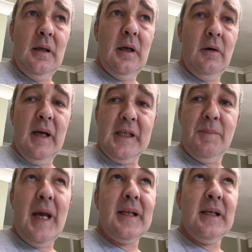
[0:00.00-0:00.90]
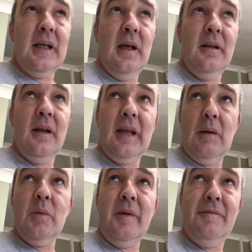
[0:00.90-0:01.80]
You know, expecting that
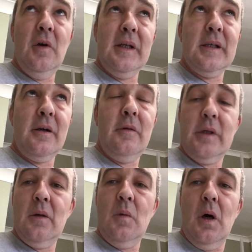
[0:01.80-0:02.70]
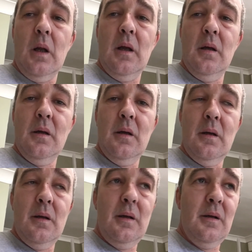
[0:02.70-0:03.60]
that would be fully screwed to the wall.
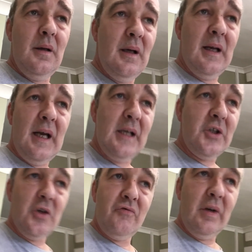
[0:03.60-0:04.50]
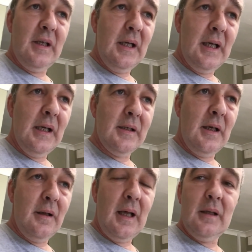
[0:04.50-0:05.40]
And that is just ridiculous,
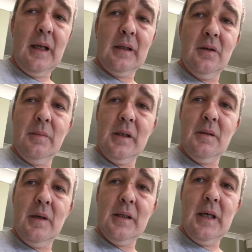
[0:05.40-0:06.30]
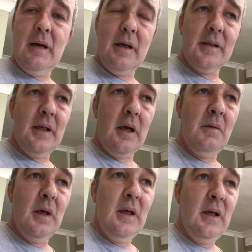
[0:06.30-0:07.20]
you know, that could have been something serious, you
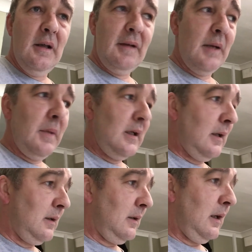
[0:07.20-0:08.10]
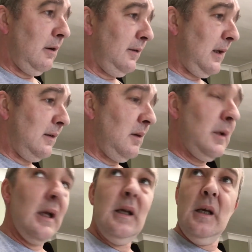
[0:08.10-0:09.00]
know. If that had been, you know, if
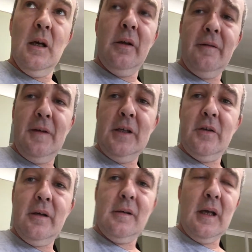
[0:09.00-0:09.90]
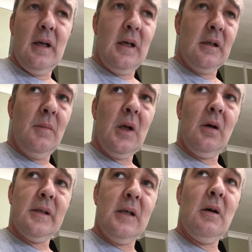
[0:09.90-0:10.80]
somebody, other fitter had come
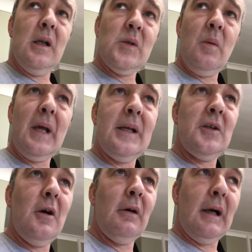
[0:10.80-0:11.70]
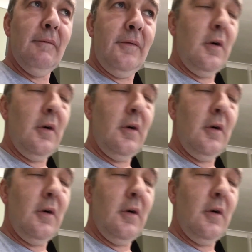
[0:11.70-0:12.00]
along and said, oh, I'll swap that door around